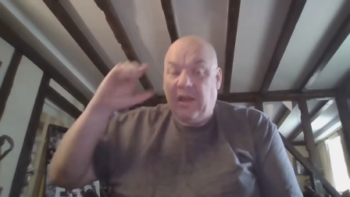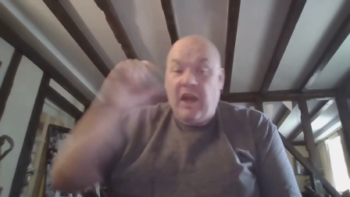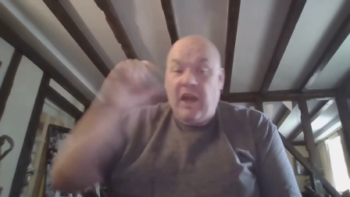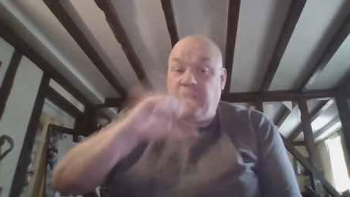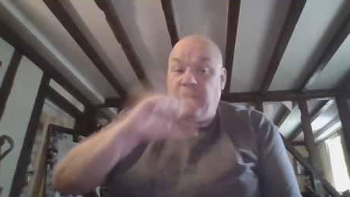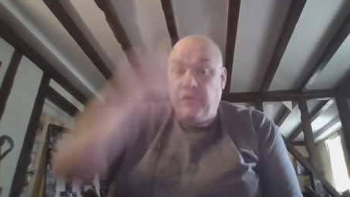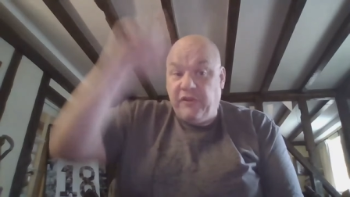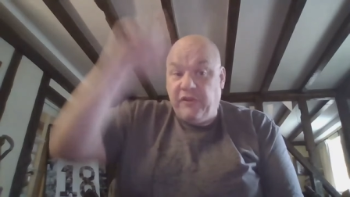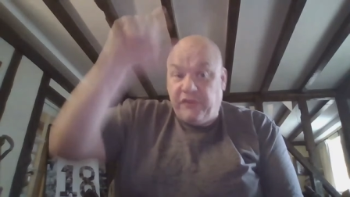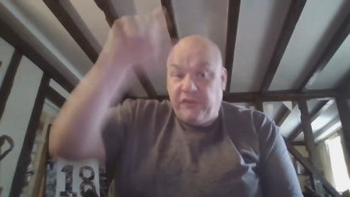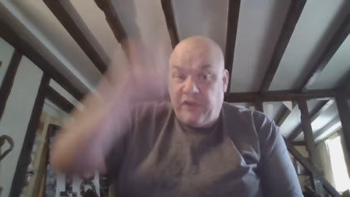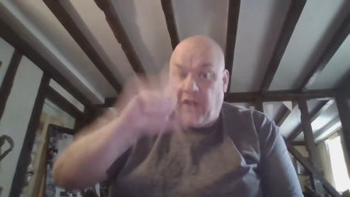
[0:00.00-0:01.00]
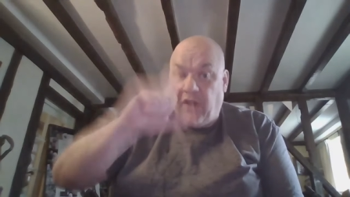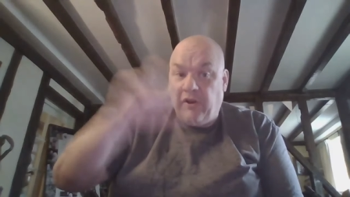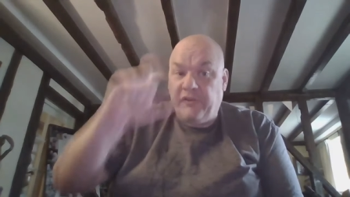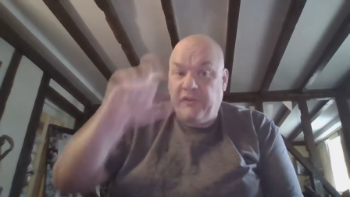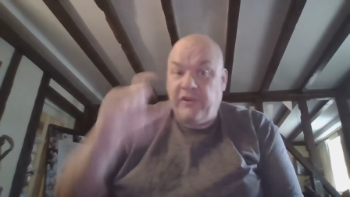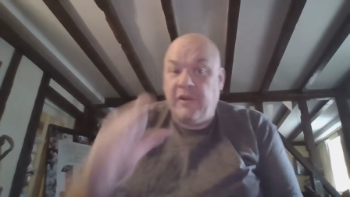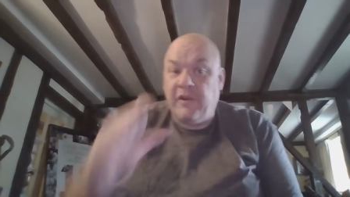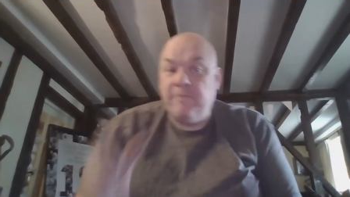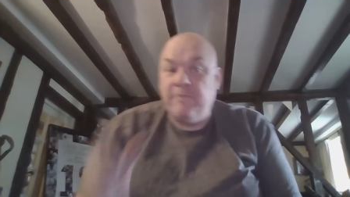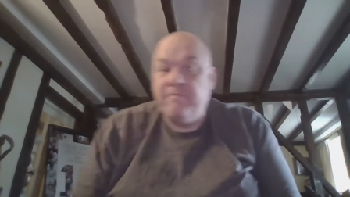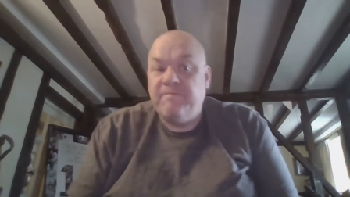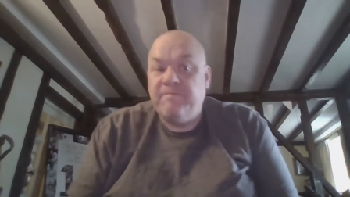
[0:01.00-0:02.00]
And you can start to,
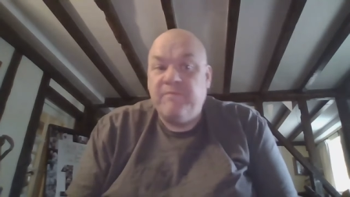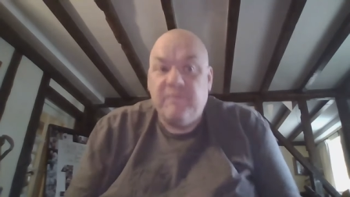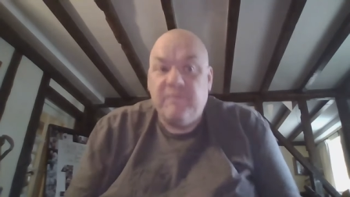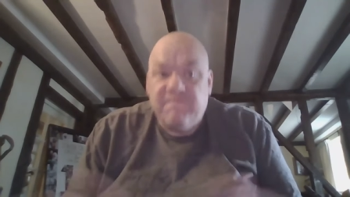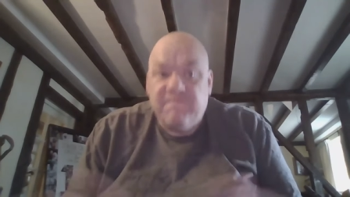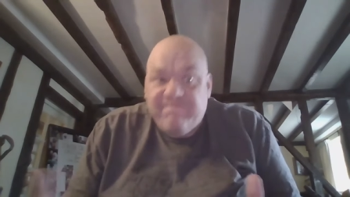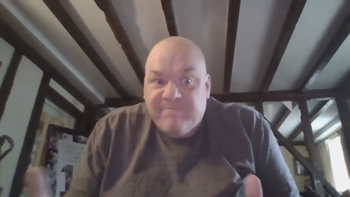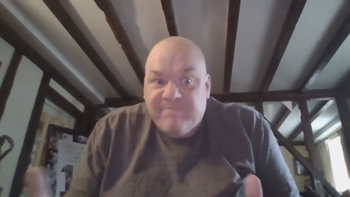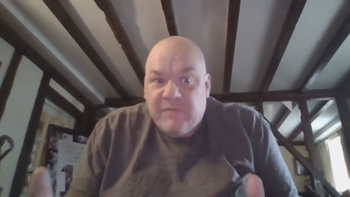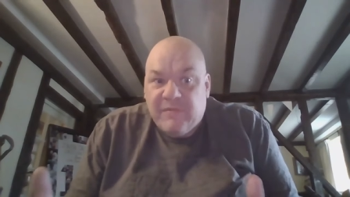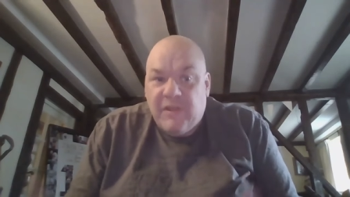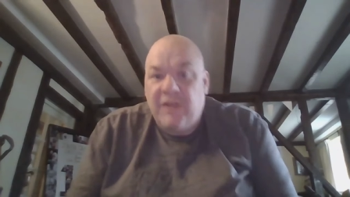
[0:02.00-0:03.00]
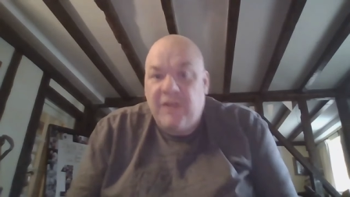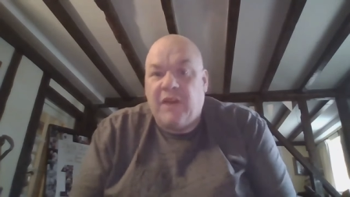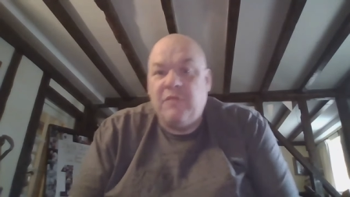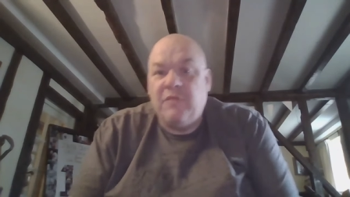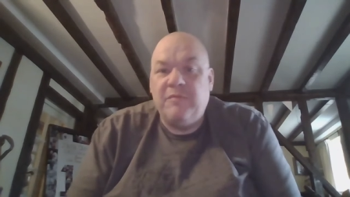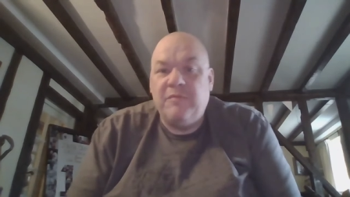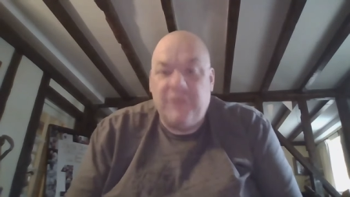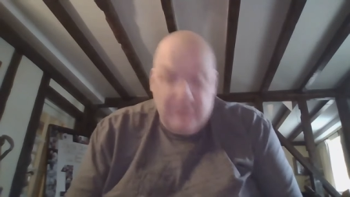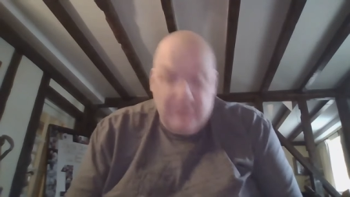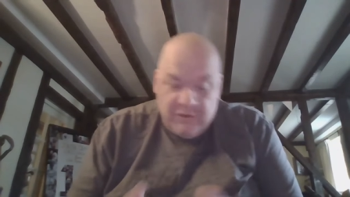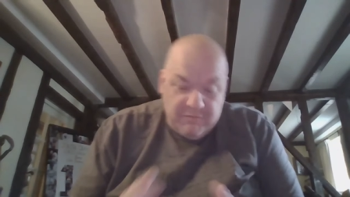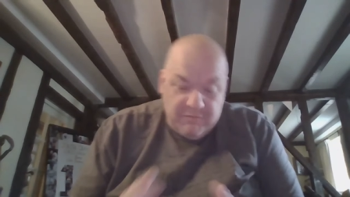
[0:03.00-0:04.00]
you know, mm.
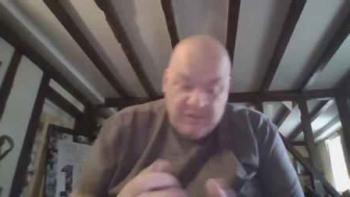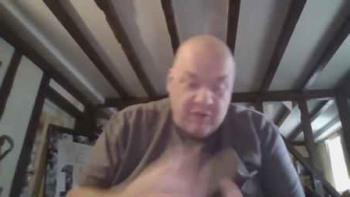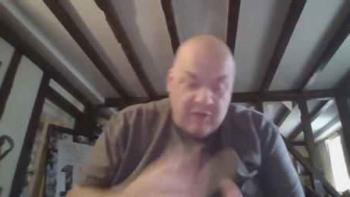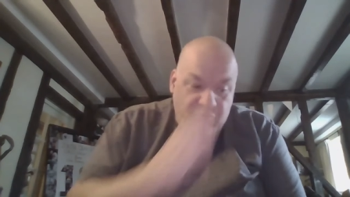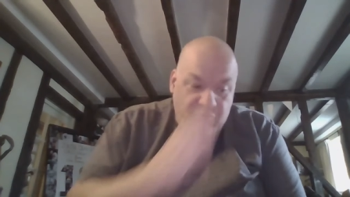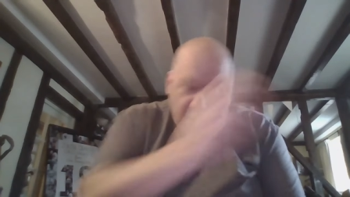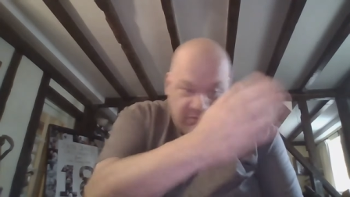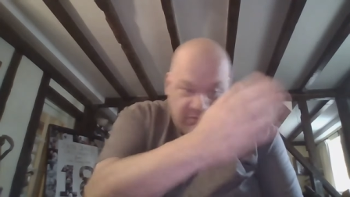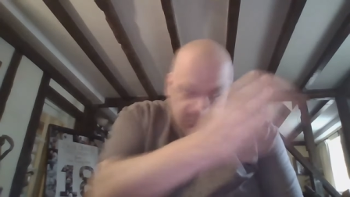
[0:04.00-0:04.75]
you can go, right,